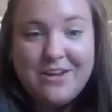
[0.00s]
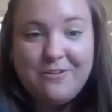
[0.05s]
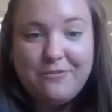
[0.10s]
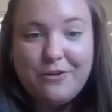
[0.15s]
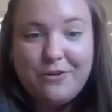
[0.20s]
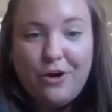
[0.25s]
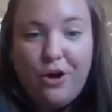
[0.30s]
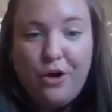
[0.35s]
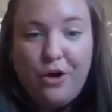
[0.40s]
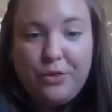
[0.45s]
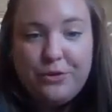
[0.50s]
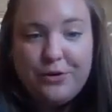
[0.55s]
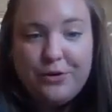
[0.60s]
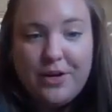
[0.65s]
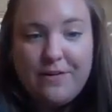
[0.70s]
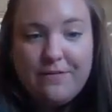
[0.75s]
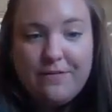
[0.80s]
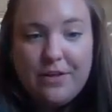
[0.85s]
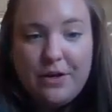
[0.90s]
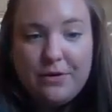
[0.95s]
for all
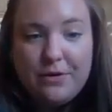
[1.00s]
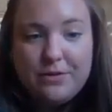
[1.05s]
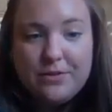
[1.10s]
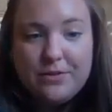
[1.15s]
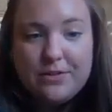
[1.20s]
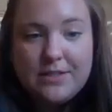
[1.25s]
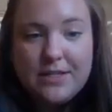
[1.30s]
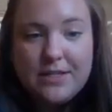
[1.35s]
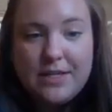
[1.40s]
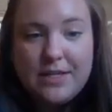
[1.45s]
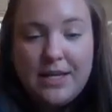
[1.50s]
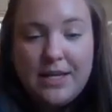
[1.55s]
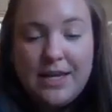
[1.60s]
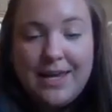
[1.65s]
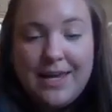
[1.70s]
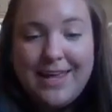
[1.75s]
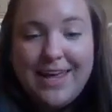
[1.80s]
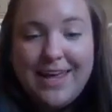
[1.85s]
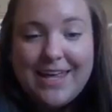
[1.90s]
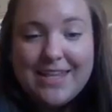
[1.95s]
3 of those.
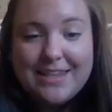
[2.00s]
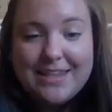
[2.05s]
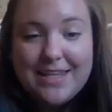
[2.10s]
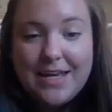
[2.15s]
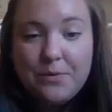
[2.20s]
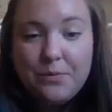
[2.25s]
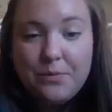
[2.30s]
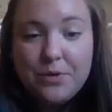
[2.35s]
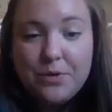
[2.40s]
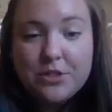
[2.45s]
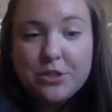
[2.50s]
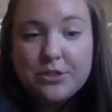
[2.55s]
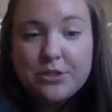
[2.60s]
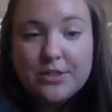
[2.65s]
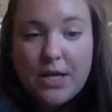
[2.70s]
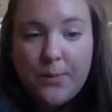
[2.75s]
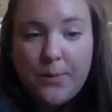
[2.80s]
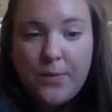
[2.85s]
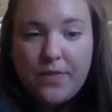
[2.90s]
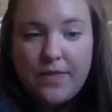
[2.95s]
And then once you're
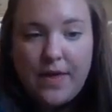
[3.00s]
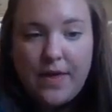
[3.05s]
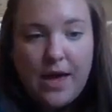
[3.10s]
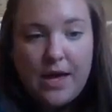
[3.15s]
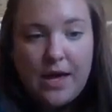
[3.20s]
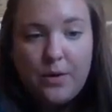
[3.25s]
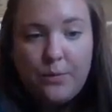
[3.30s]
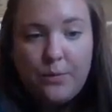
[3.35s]
done with that, I